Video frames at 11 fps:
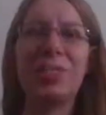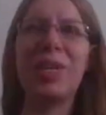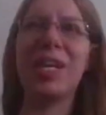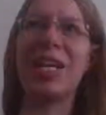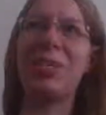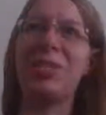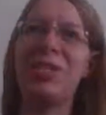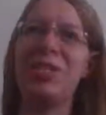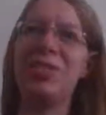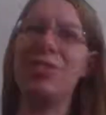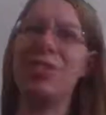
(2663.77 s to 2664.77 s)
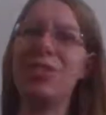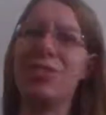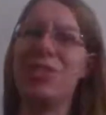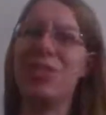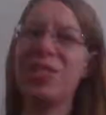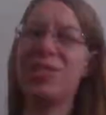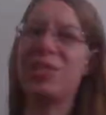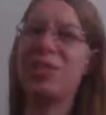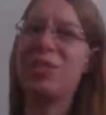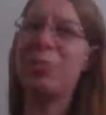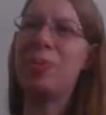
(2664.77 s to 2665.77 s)
but I kind of wanted to do Universe 6 for
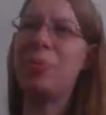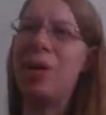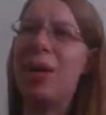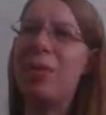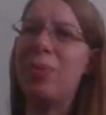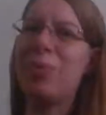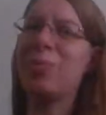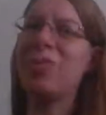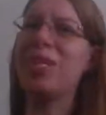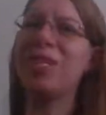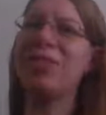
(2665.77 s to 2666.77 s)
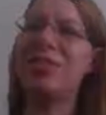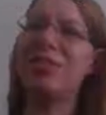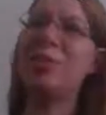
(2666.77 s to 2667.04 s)
the Tournament of Power, but really is there